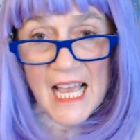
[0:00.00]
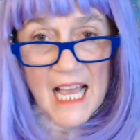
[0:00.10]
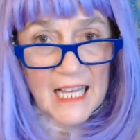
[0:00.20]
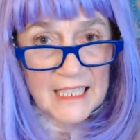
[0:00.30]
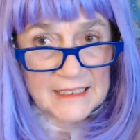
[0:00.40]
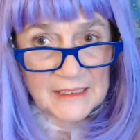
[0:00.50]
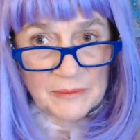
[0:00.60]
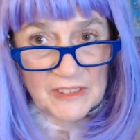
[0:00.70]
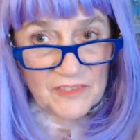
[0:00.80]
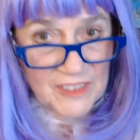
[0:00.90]

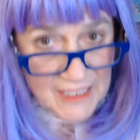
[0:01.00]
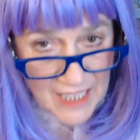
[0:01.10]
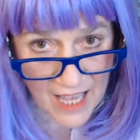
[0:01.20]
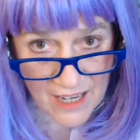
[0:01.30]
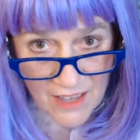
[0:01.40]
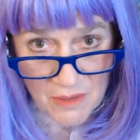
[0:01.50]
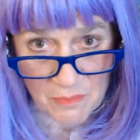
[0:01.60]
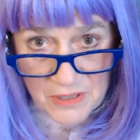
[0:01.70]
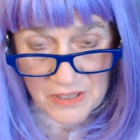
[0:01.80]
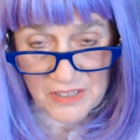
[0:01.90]
If it's not on the
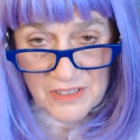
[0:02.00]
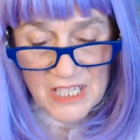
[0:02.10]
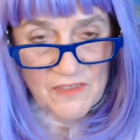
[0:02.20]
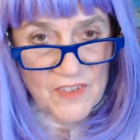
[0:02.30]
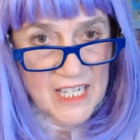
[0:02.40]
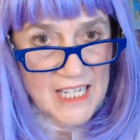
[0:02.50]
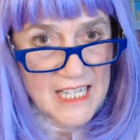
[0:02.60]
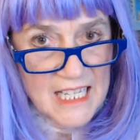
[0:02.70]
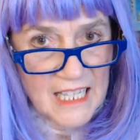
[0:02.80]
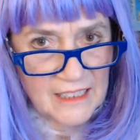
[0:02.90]
birth
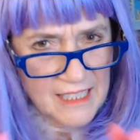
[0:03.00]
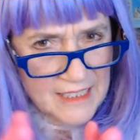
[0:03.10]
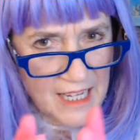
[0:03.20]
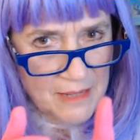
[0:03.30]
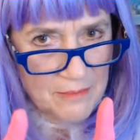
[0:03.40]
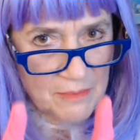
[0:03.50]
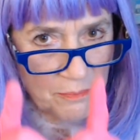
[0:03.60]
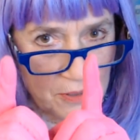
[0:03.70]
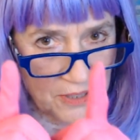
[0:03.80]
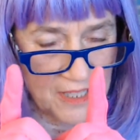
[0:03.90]
certificate, a lot of times
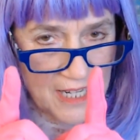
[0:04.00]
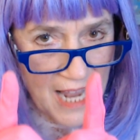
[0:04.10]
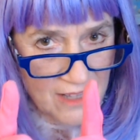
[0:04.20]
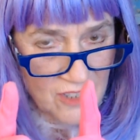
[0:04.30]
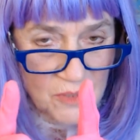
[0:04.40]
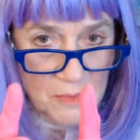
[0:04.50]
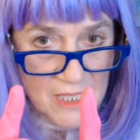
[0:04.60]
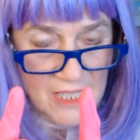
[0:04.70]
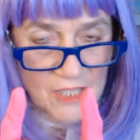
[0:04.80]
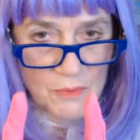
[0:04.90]
birth
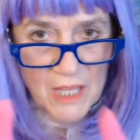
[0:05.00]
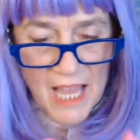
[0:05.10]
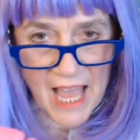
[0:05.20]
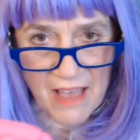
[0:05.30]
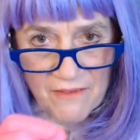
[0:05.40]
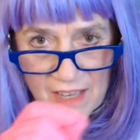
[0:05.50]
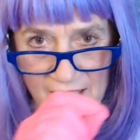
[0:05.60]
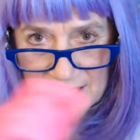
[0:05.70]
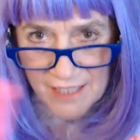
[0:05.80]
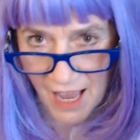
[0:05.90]
announcements will have
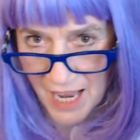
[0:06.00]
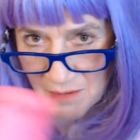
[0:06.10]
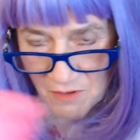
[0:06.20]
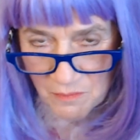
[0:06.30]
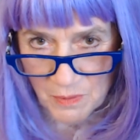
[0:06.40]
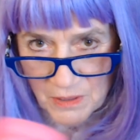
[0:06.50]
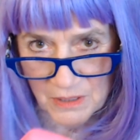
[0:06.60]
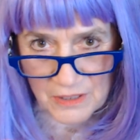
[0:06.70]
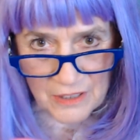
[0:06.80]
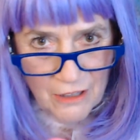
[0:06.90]
time of
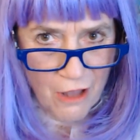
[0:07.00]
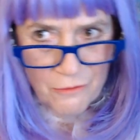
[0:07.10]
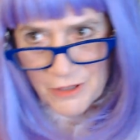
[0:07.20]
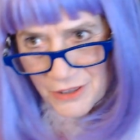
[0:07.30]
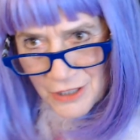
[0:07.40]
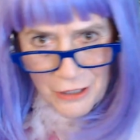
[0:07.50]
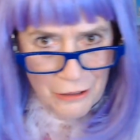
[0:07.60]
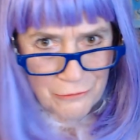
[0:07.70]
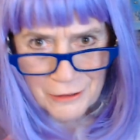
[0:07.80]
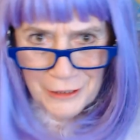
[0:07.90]
birth along with, you
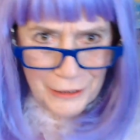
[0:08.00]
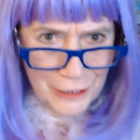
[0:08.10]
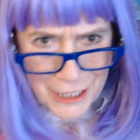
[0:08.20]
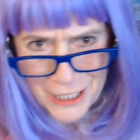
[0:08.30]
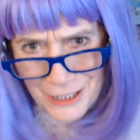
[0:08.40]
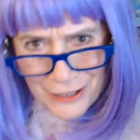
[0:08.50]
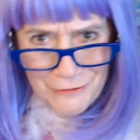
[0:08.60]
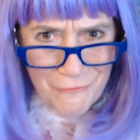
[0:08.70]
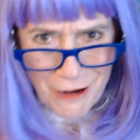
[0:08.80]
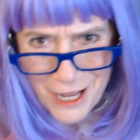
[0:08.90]
know, length
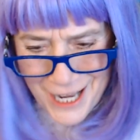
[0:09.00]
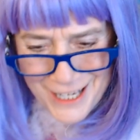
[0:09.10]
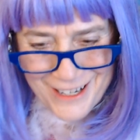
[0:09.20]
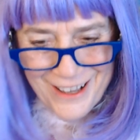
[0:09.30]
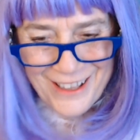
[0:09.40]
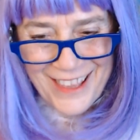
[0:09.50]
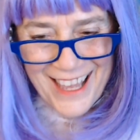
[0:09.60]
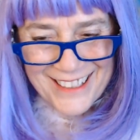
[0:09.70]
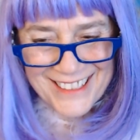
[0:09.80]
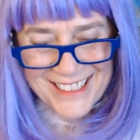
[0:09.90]
and weight and all
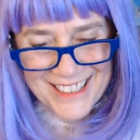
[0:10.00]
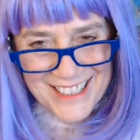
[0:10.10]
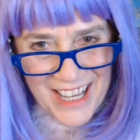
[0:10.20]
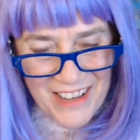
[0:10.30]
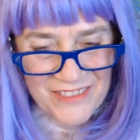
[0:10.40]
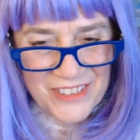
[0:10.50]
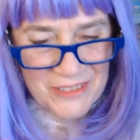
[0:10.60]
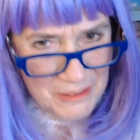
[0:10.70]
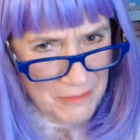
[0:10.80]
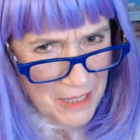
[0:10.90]
that good stuff. So
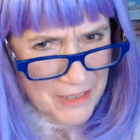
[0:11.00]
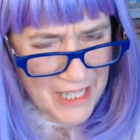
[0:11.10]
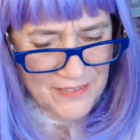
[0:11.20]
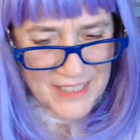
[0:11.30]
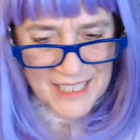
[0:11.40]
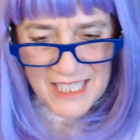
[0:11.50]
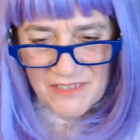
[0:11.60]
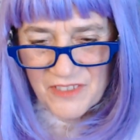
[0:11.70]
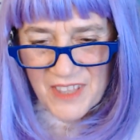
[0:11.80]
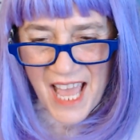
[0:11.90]
sometimes you have to dig
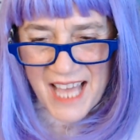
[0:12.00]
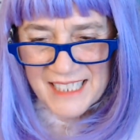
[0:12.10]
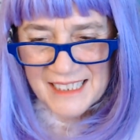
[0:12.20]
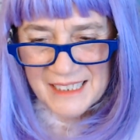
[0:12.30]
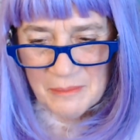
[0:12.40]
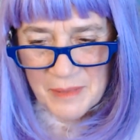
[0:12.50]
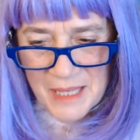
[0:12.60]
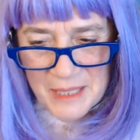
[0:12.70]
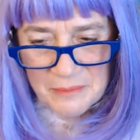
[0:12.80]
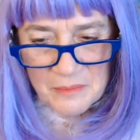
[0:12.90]
for that a little bit.